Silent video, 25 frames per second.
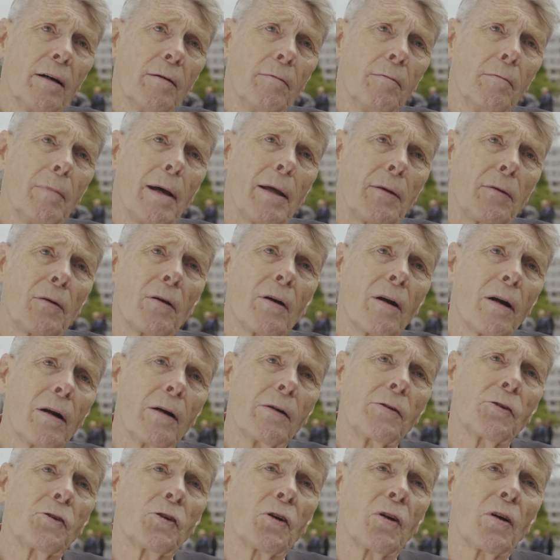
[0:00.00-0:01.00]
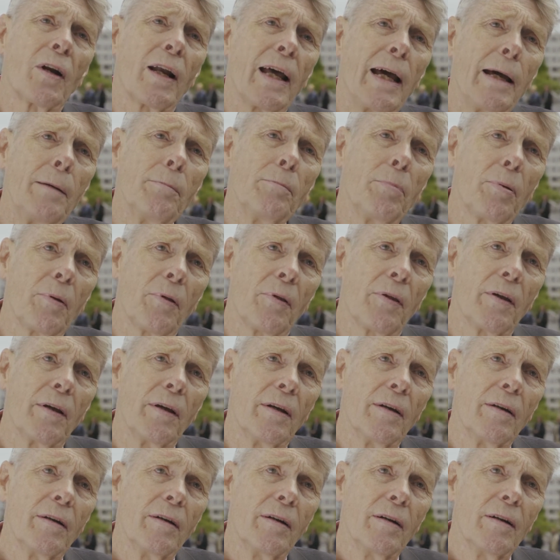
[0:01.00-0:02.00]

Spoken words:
methodological empathy.